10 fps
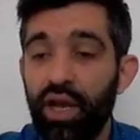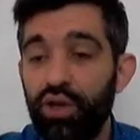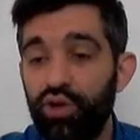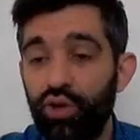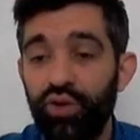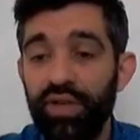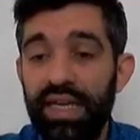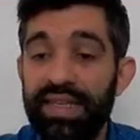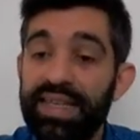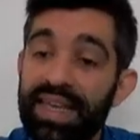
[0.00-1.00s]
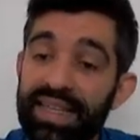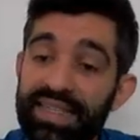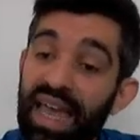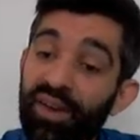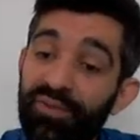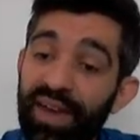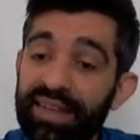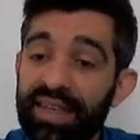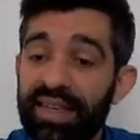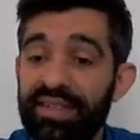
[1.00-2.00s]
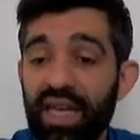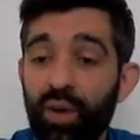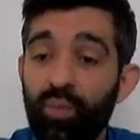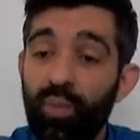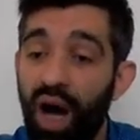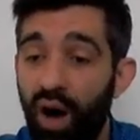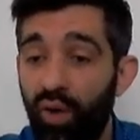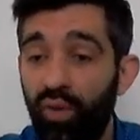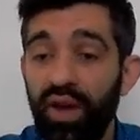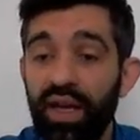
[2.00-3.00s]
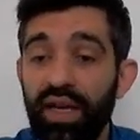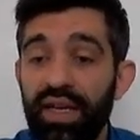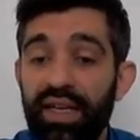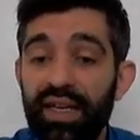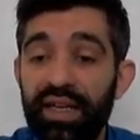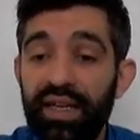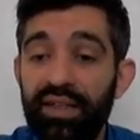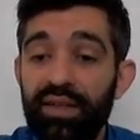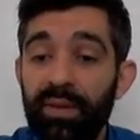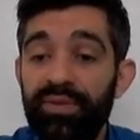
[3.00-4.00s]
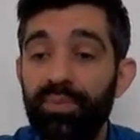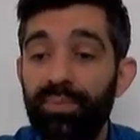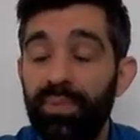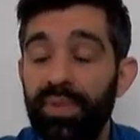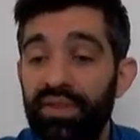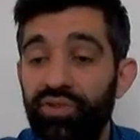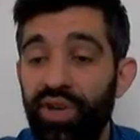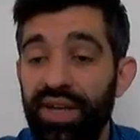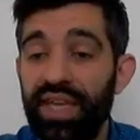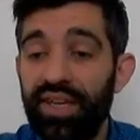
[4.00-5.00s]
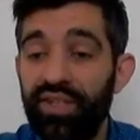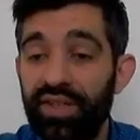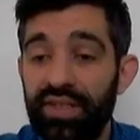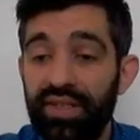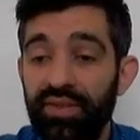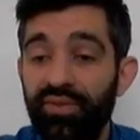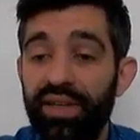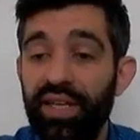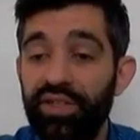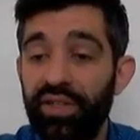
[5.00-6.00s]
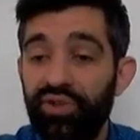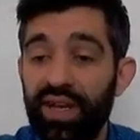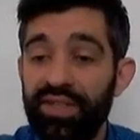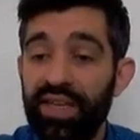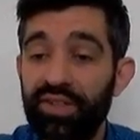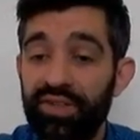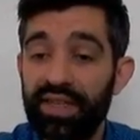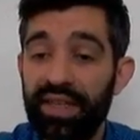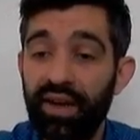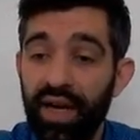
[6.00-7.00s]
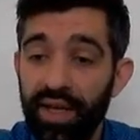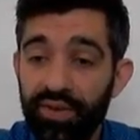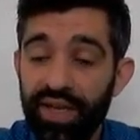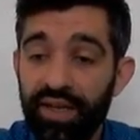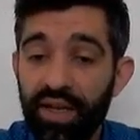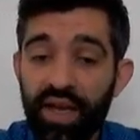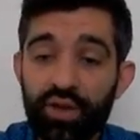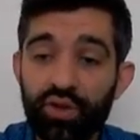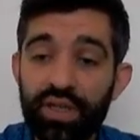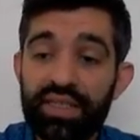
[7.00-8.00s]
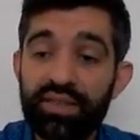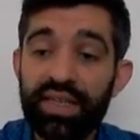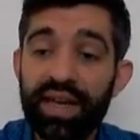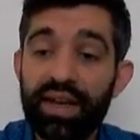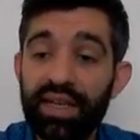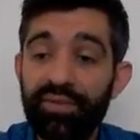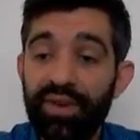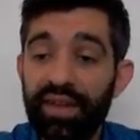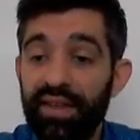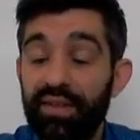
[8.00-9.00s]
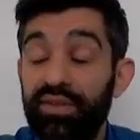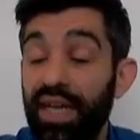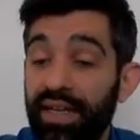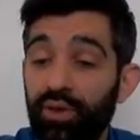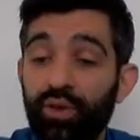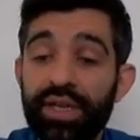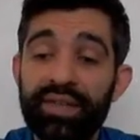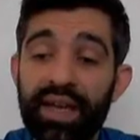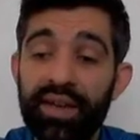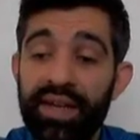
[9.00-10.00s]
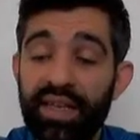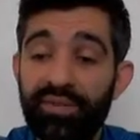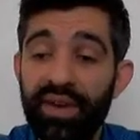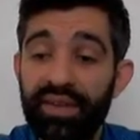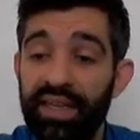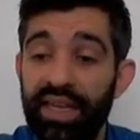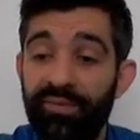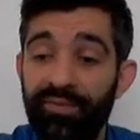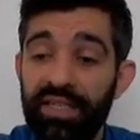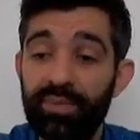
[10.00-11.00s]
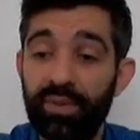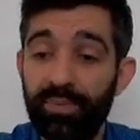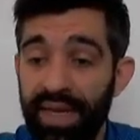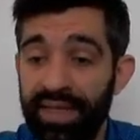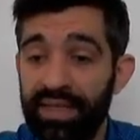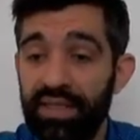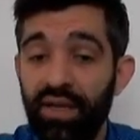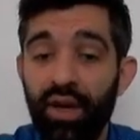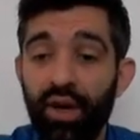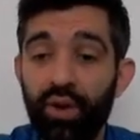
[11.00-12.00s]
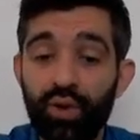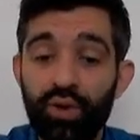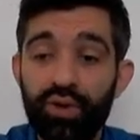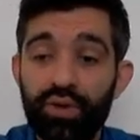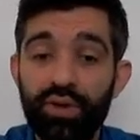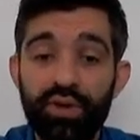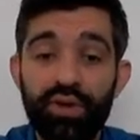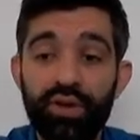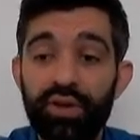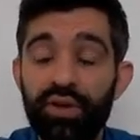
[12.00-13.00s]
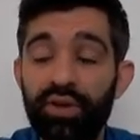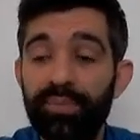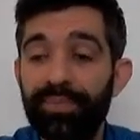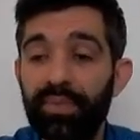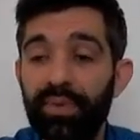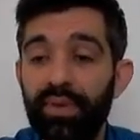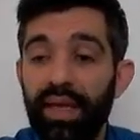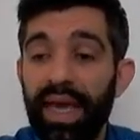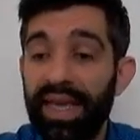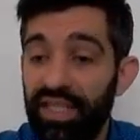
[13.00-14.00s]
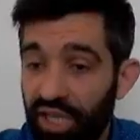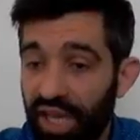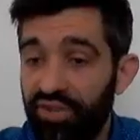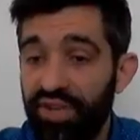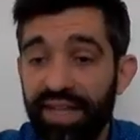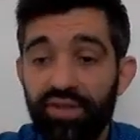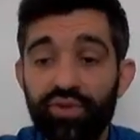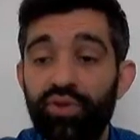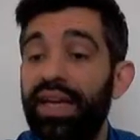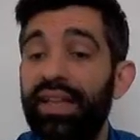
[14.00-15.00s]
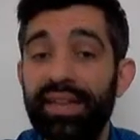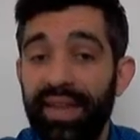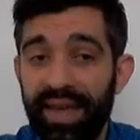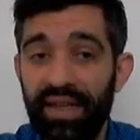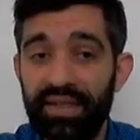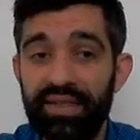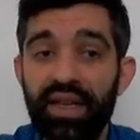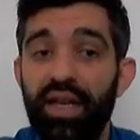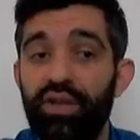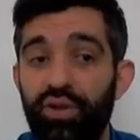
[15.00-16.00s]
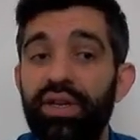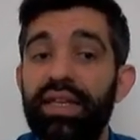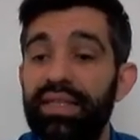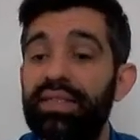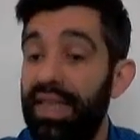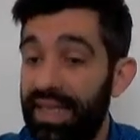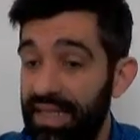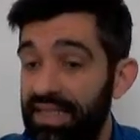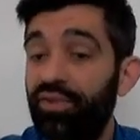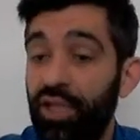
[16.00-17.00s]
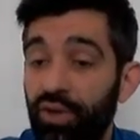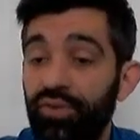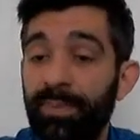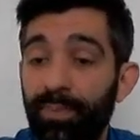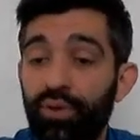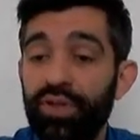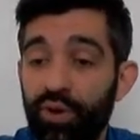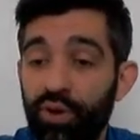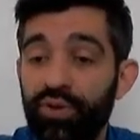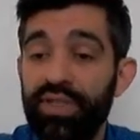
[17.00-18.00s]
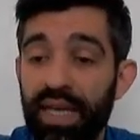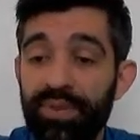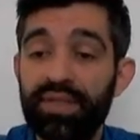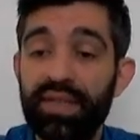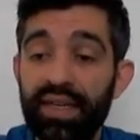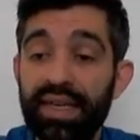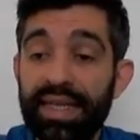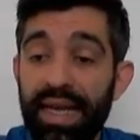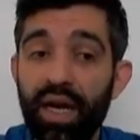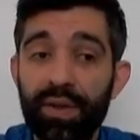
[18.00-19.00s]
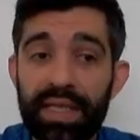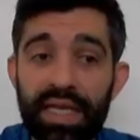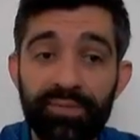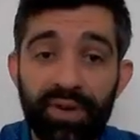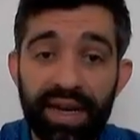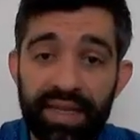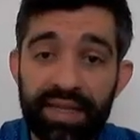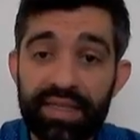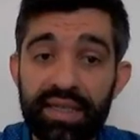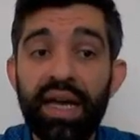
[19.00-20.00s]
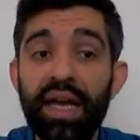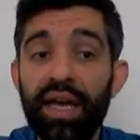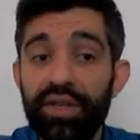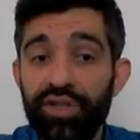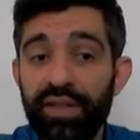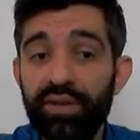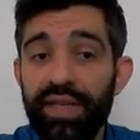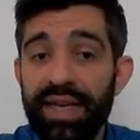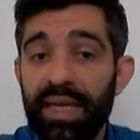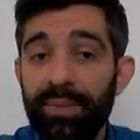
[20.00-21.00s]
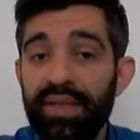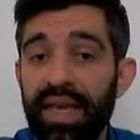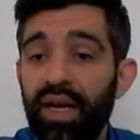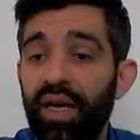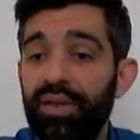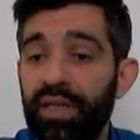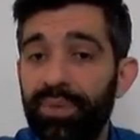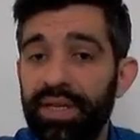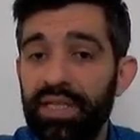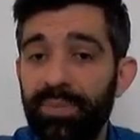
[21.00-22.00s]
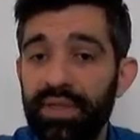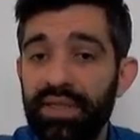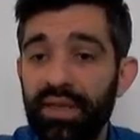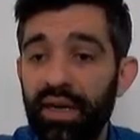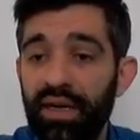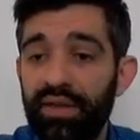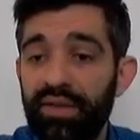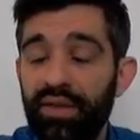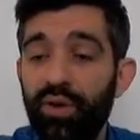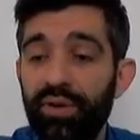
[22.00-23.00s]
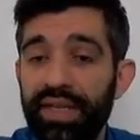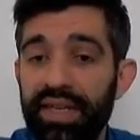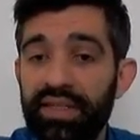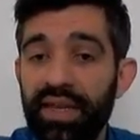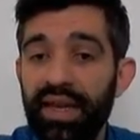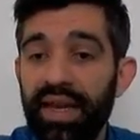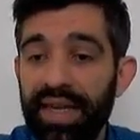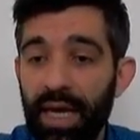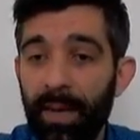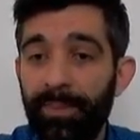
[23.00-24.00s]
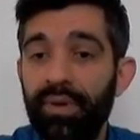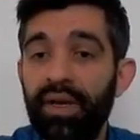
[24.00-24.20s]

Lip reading: So it's affecting somehow the transactions, financial transactions in a country. So it's direct or indirect affecting investment plans, or exchange rates, or anything else. So it's one of the important concepts in accounting and finance. Generally accepted accounting principles are called as GAAP.